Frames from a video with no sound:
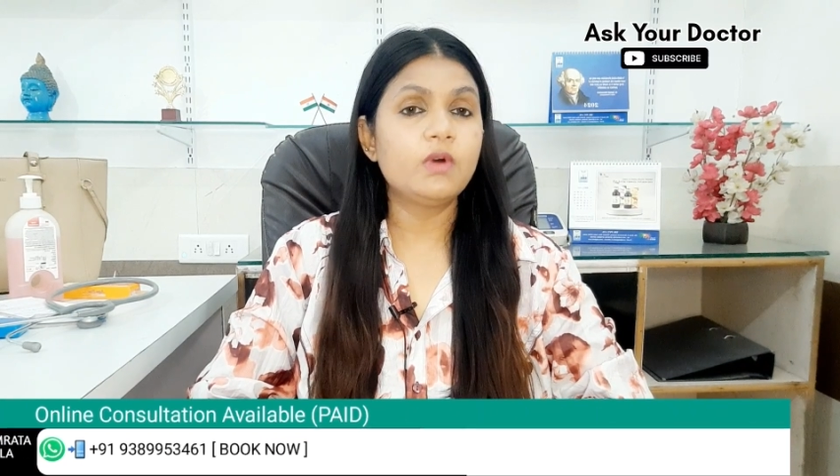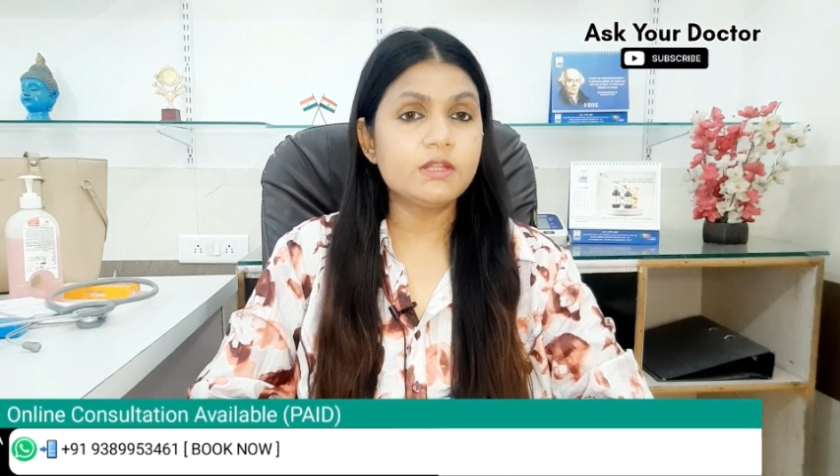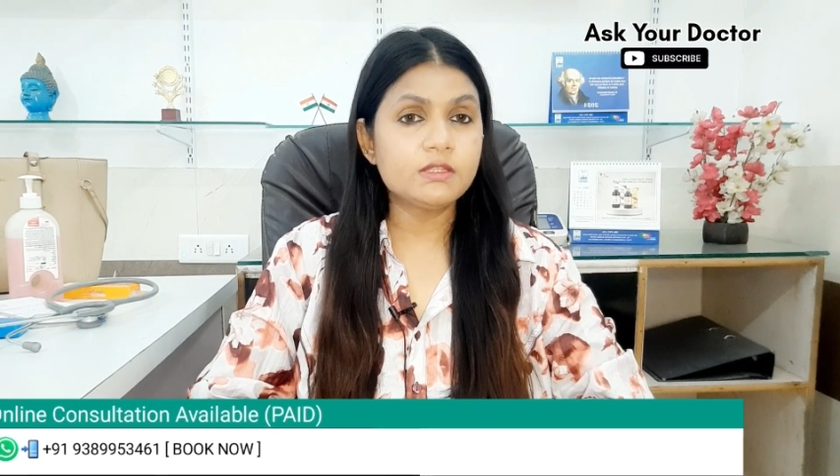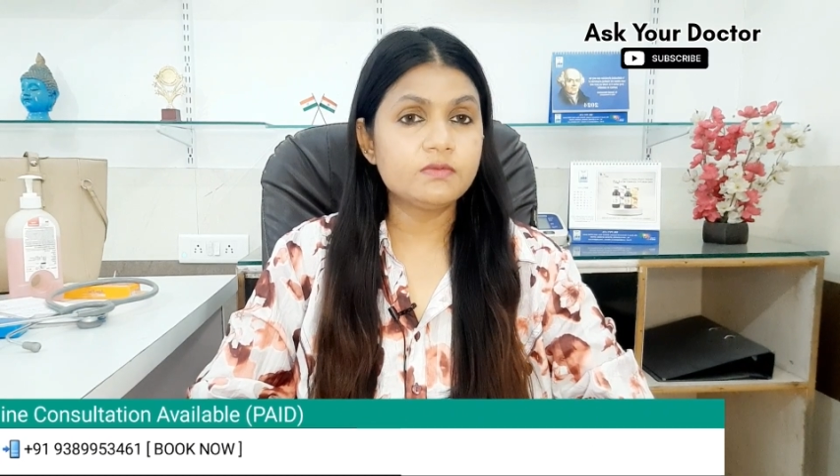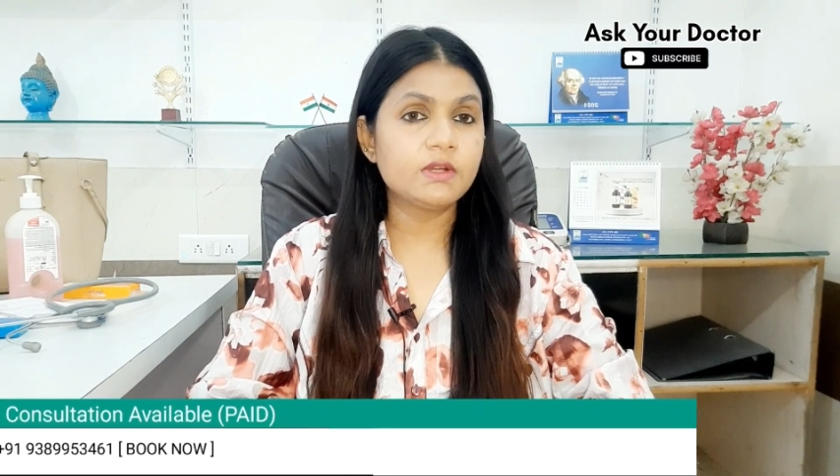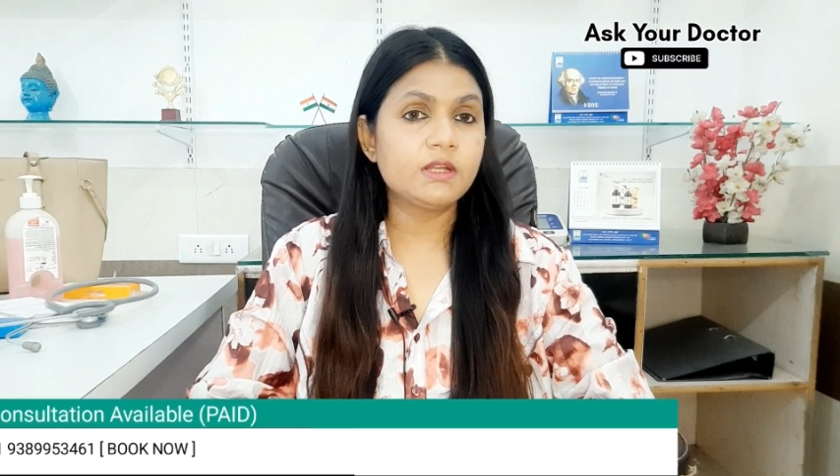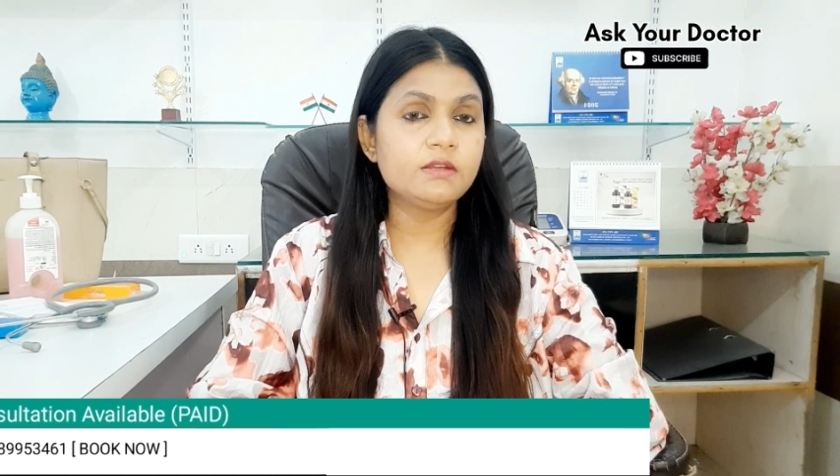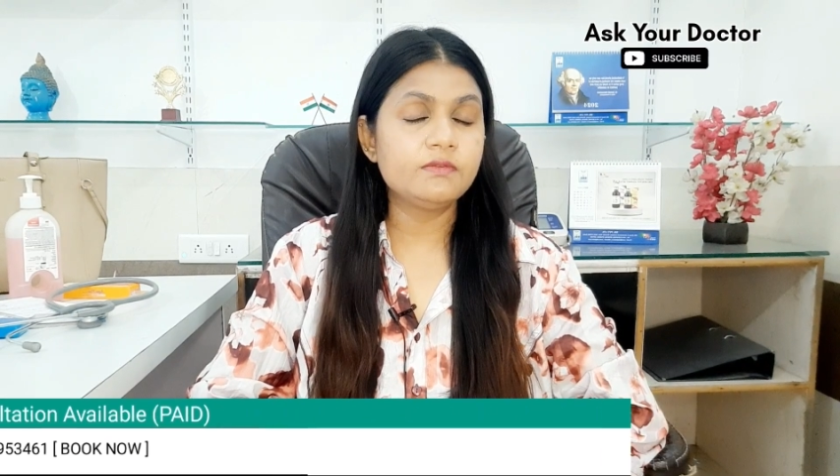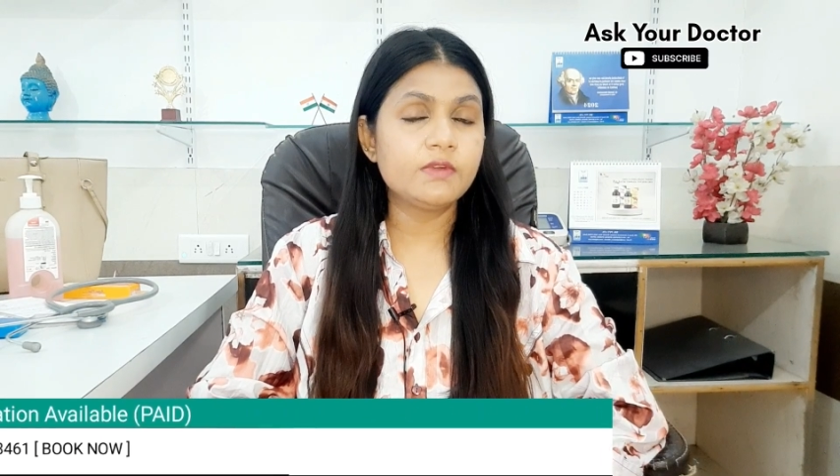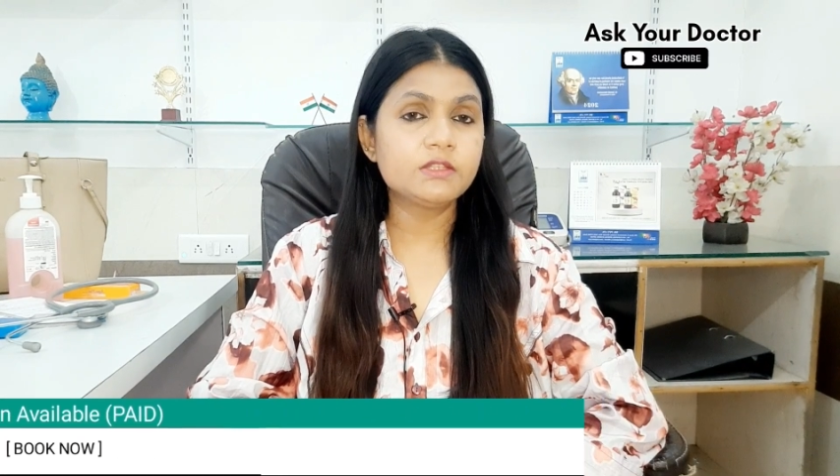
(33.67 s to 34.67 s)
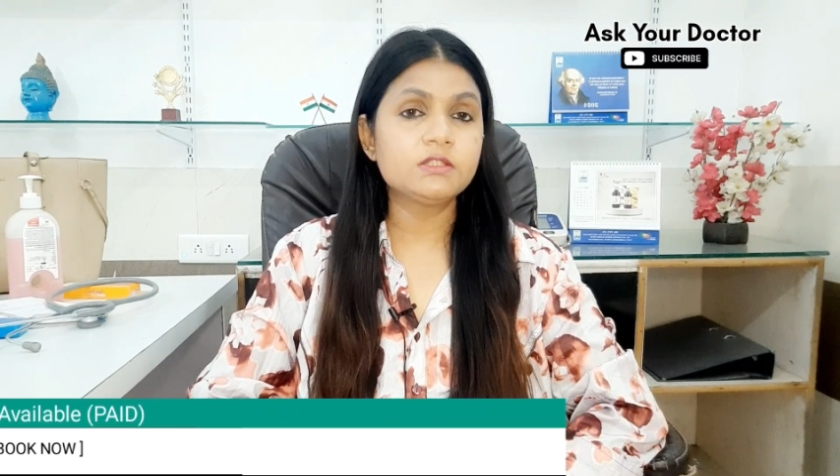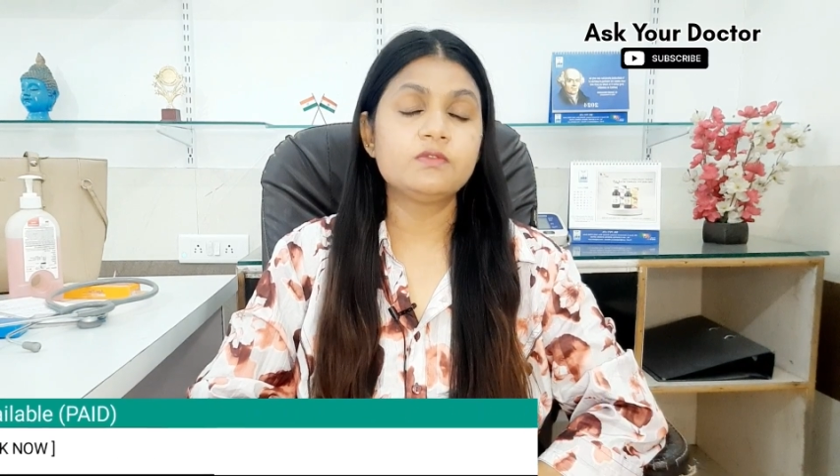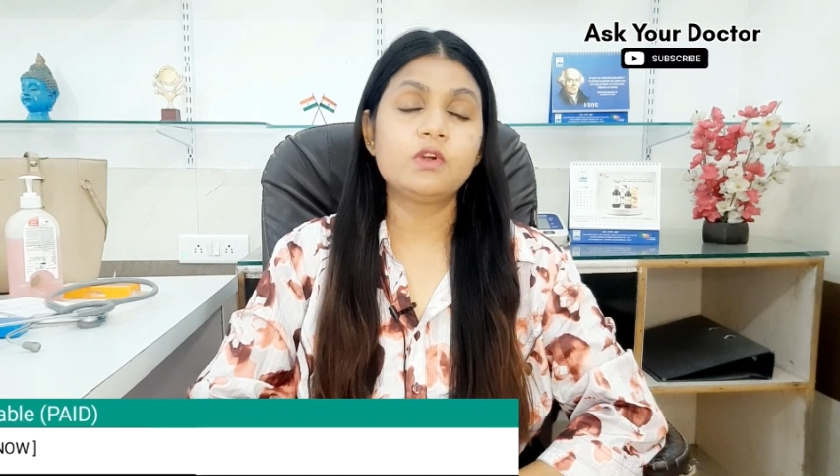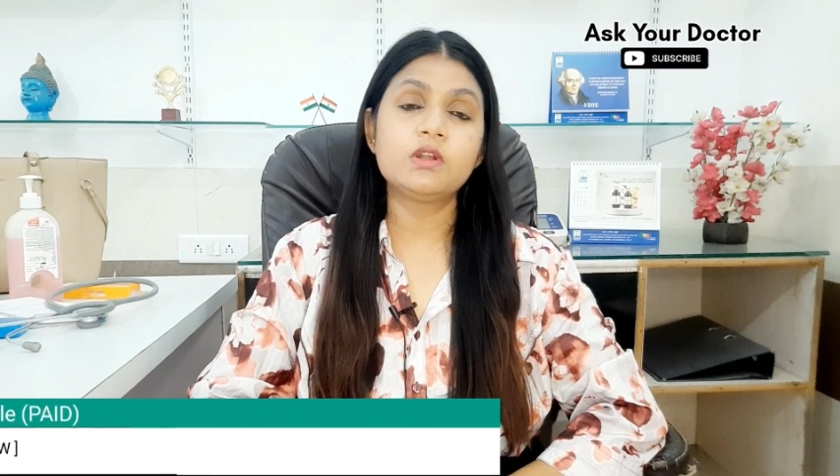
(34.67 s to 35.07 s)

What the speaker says: what is fungal infection,